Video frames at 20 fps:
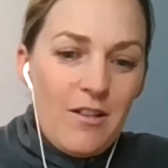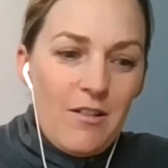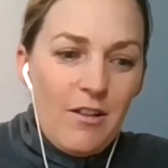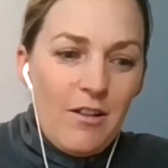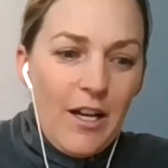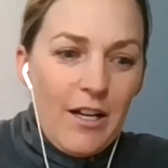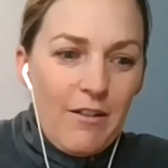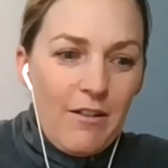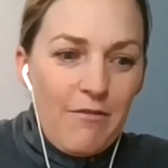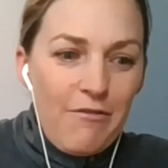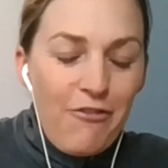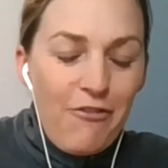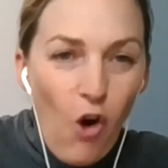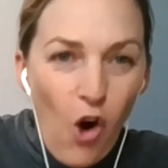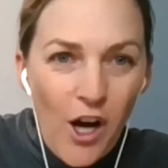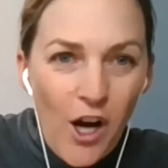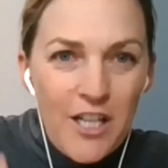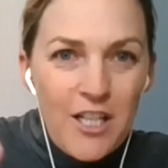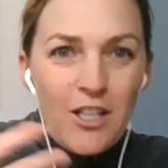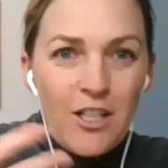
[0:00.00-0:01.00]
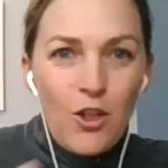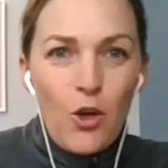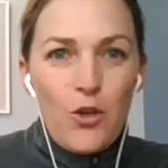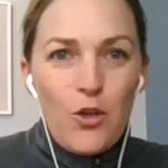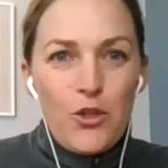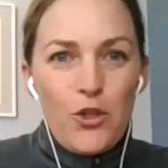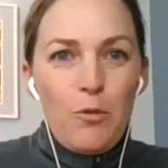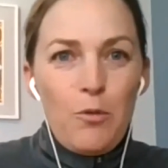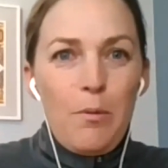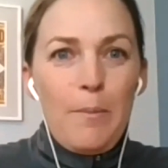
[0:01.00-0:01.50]
like finding
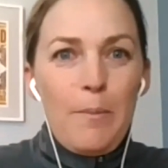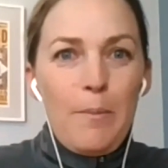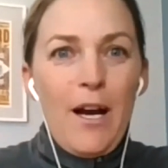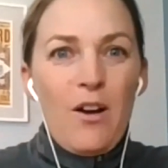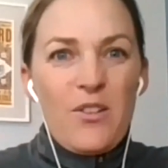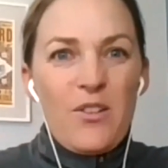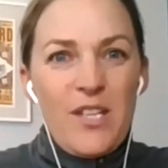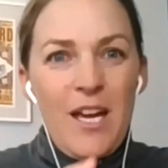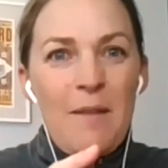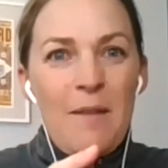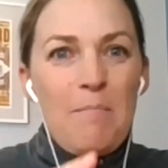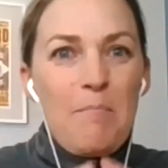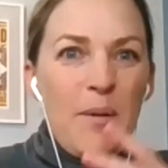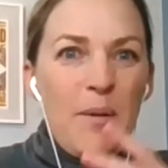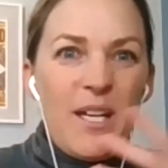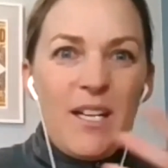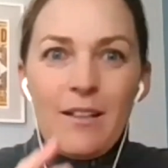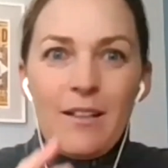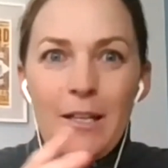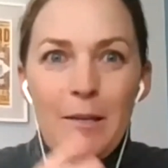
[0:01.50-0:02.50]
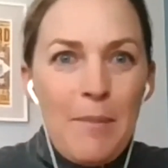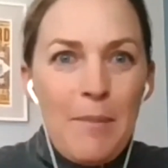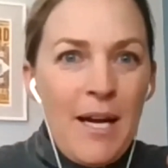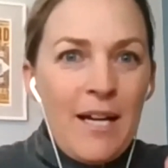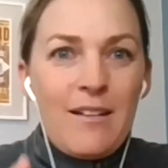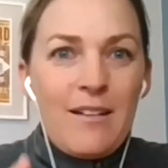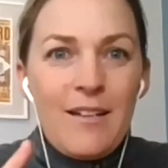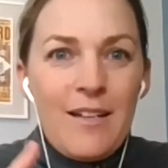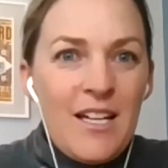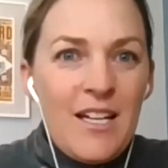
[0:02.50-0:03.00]
those superpowers and peeling
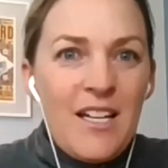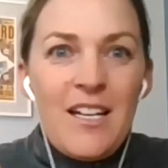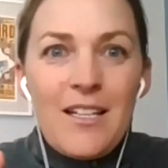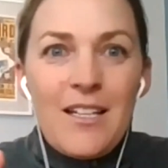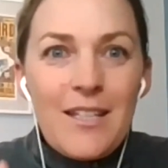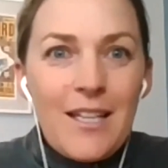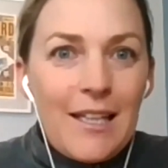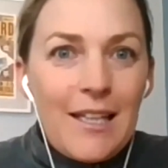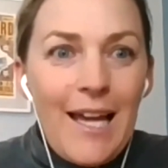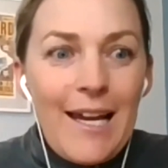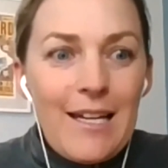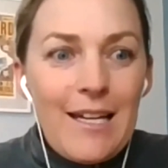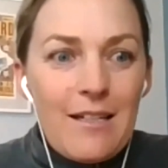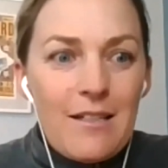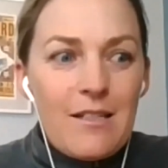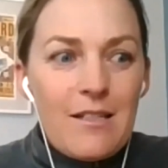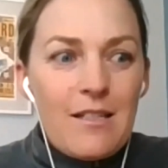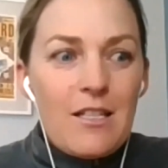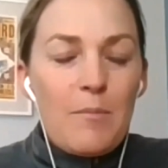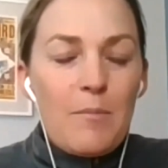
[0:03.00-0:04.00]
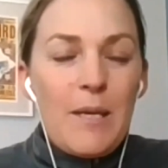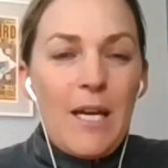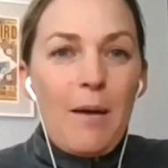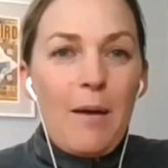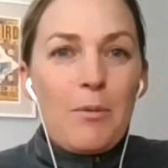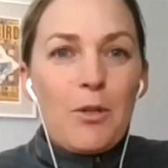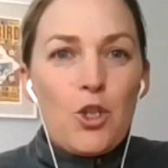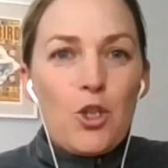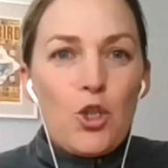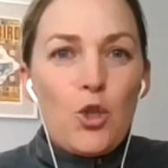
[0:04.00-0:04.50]
back the layers to be
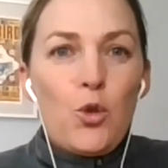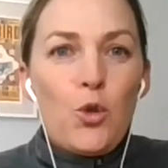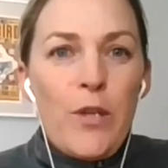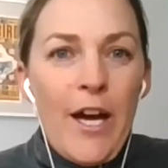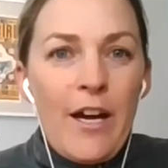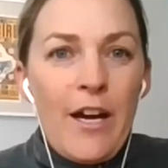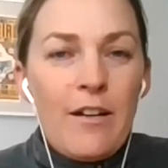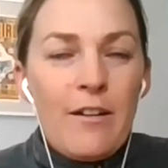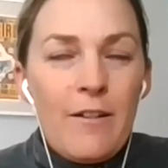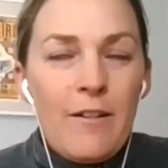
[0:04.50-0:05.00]
able to do that,